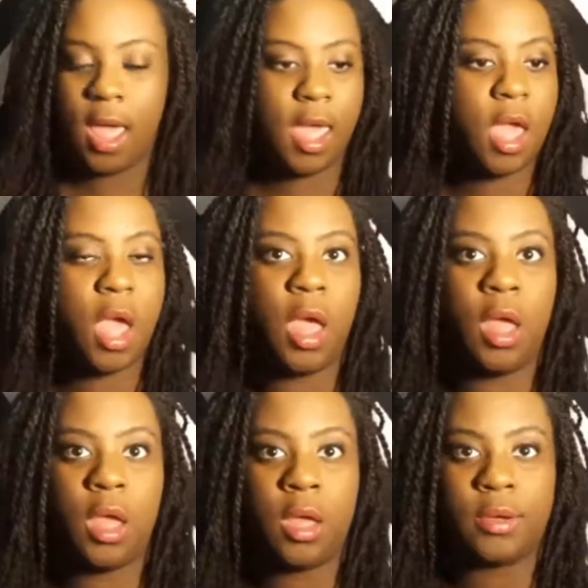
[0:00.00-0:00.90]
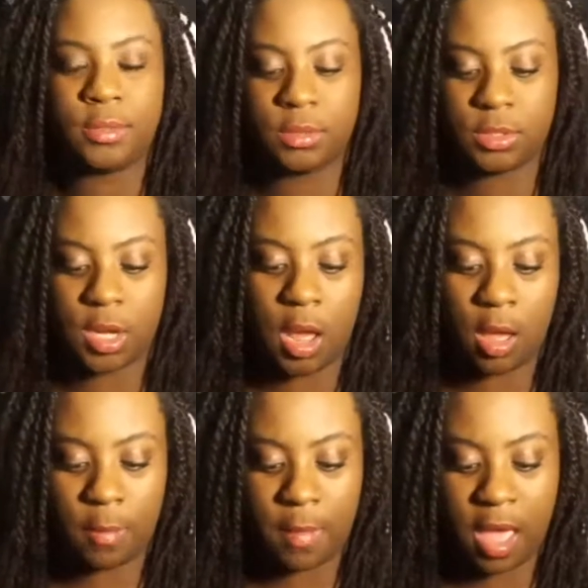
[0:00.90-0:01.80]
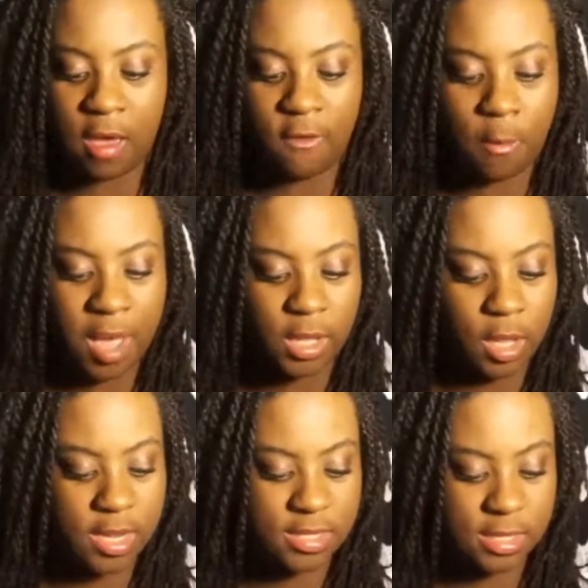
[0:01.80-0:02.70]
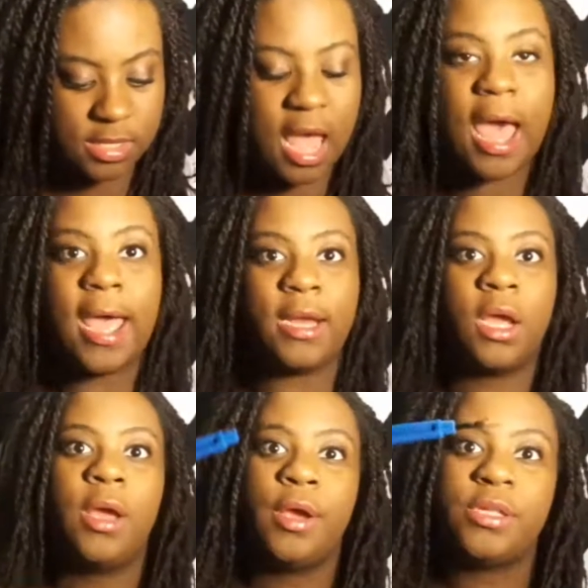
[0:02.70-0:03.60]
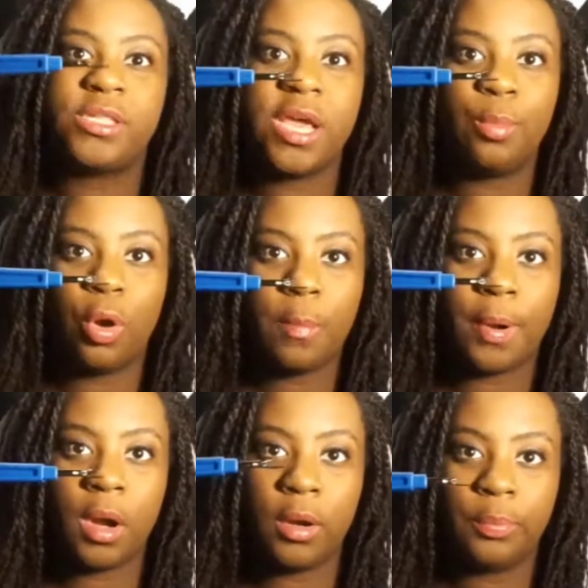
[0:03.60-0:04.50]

and I have all my goodies inside. Seam ripper.